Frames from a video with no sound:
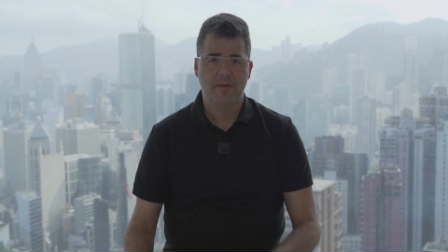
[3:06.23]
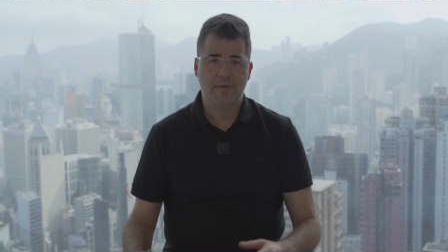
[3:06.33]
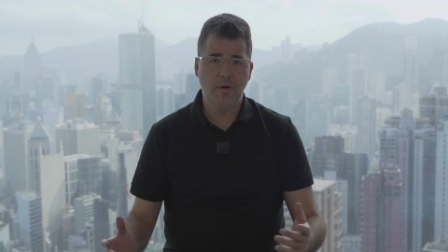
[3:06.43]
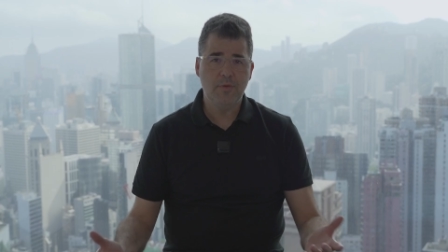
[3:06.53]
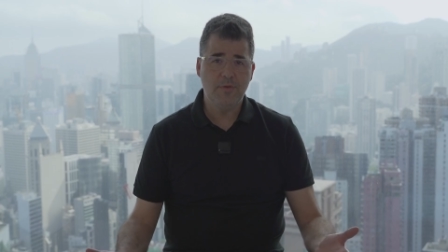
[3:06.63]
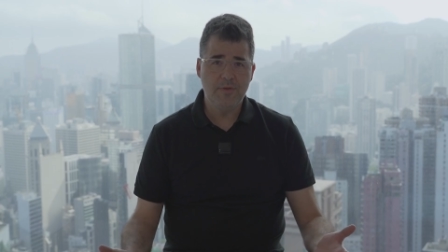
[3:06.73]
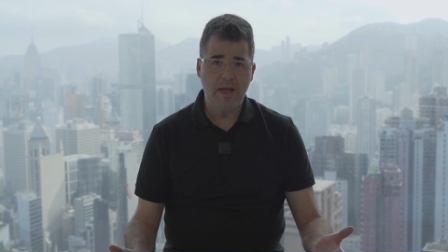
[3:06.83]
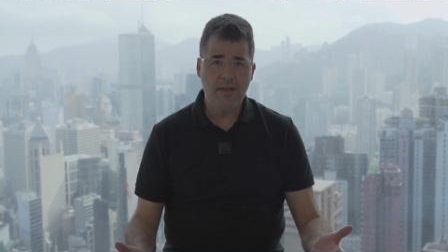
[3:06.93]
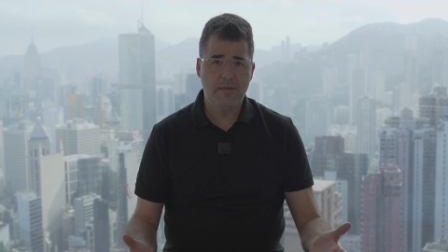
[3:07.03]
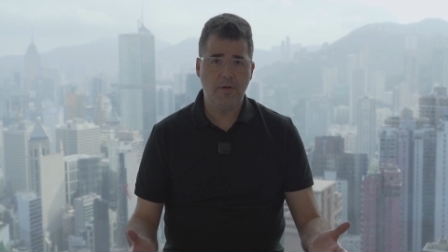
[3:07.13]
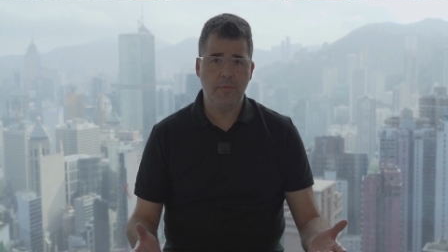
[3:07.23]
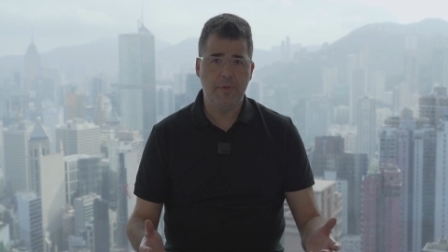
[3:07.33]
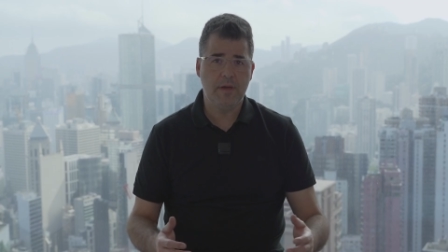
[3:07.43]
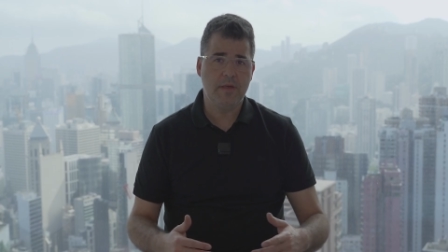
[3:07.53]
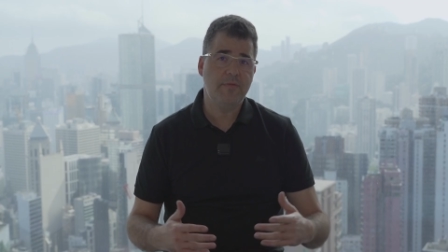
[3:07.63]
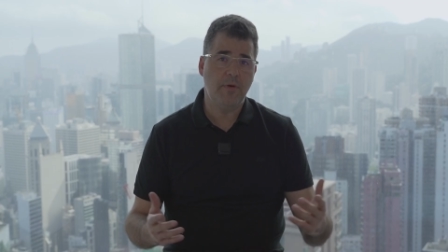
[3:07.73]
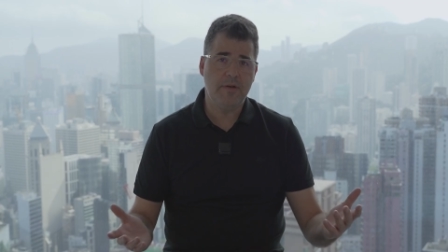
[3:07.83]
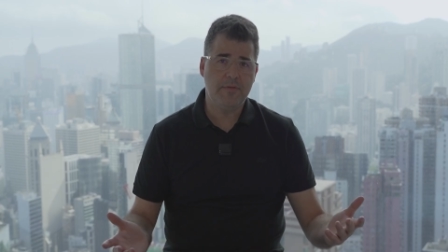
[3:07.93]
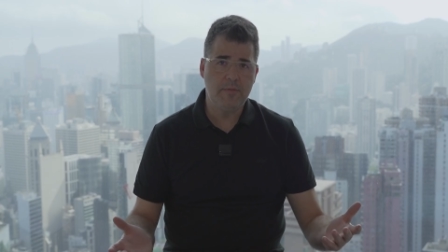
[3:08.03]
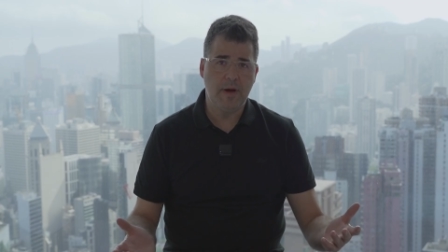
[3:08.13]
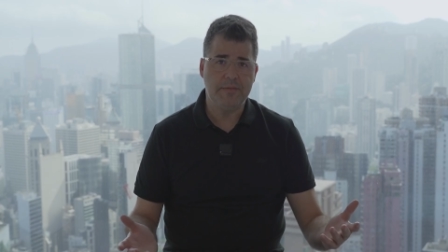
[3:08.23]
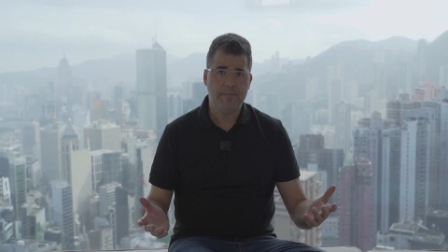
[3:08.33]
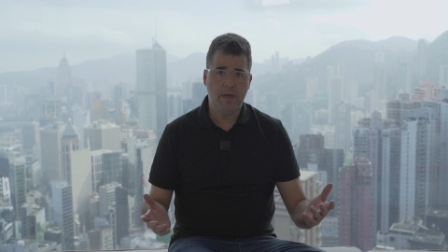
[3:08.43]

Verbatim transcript: So today's topic is for everyone.